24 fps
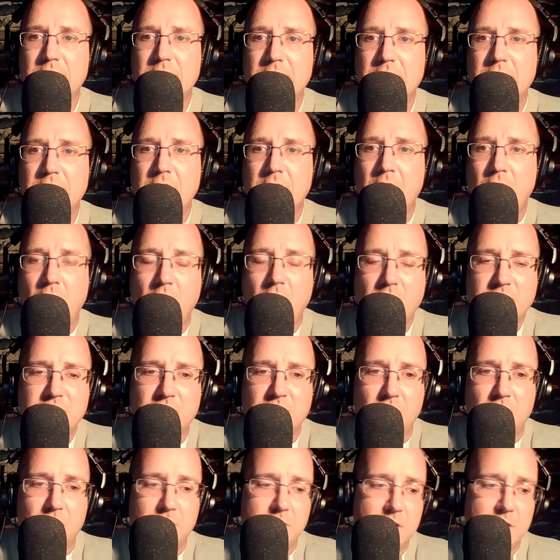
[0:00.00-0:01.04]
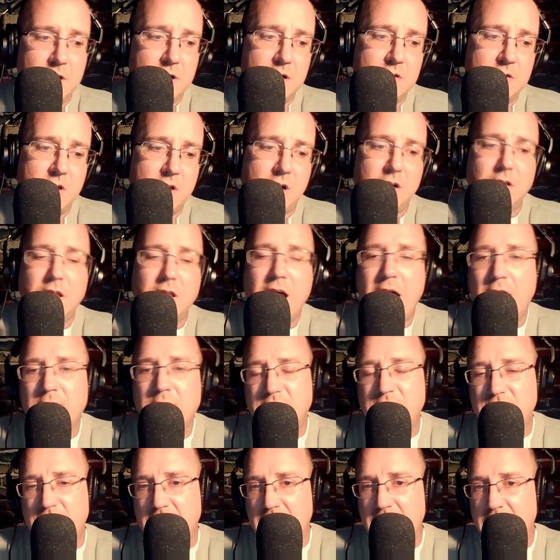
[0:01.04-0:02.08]
You know, also, the cloud
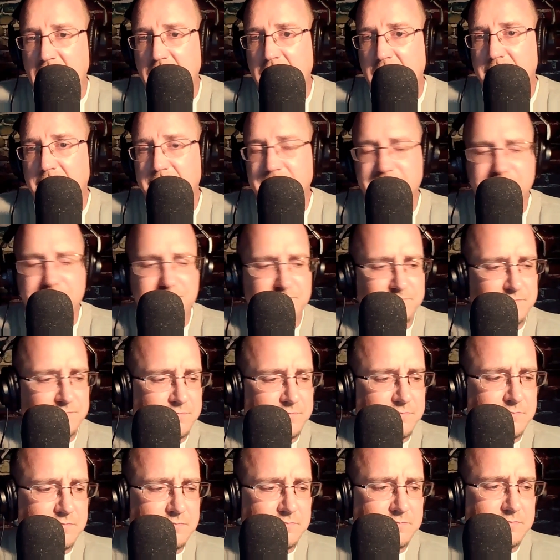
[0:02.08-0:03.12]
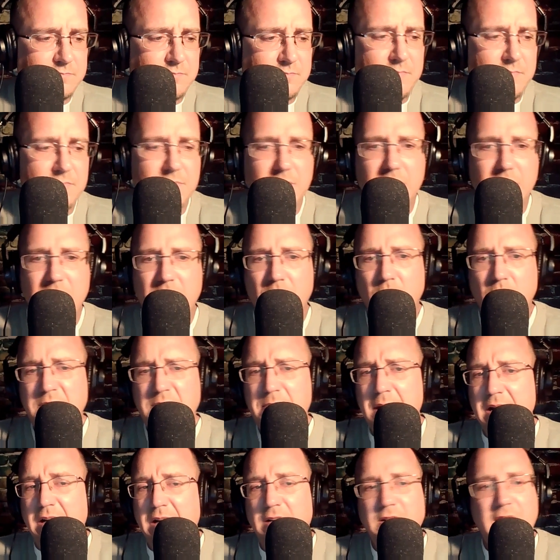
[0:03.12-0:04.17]
seeding. We've
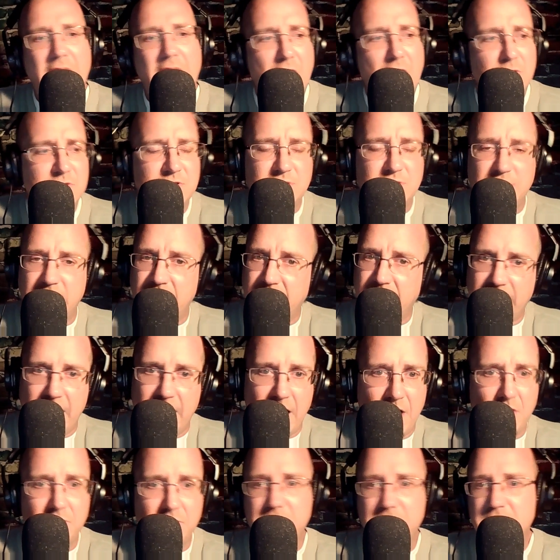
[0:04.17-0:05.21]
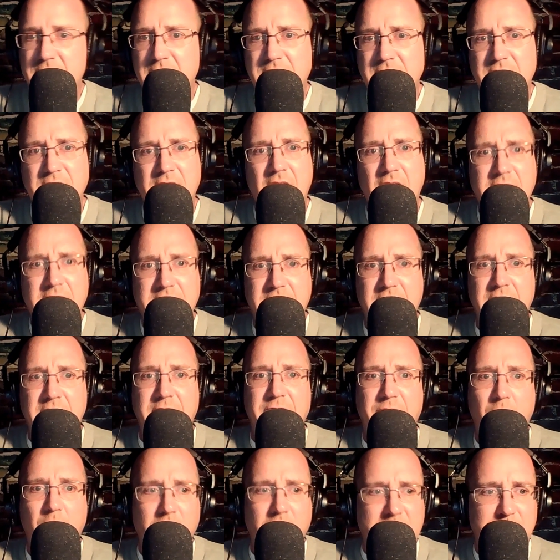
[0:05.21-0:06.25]
been cloud seeding now since the
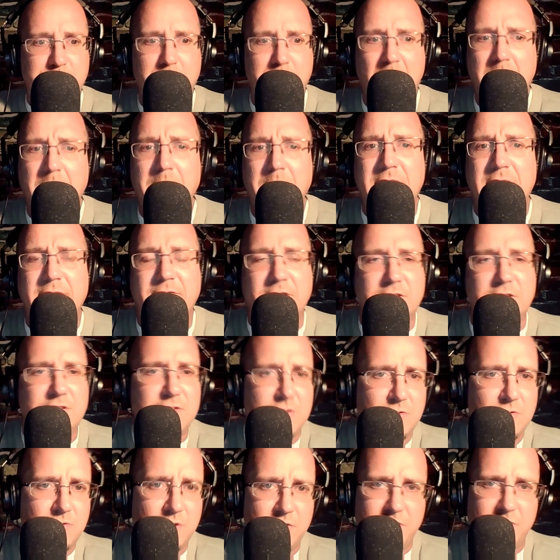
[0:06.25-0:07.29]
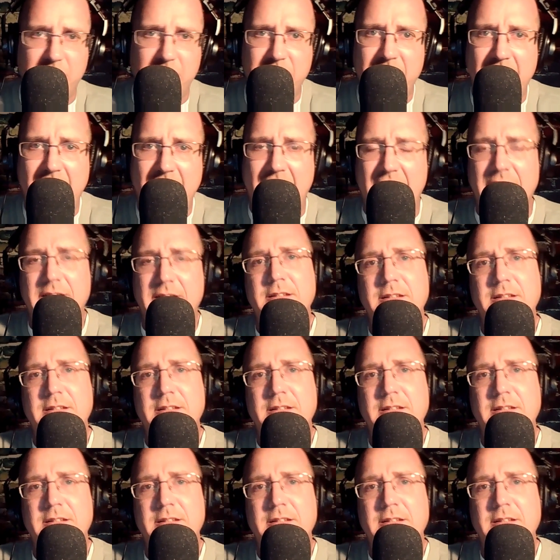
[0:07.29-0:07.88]
1940s, probably even sooner than that.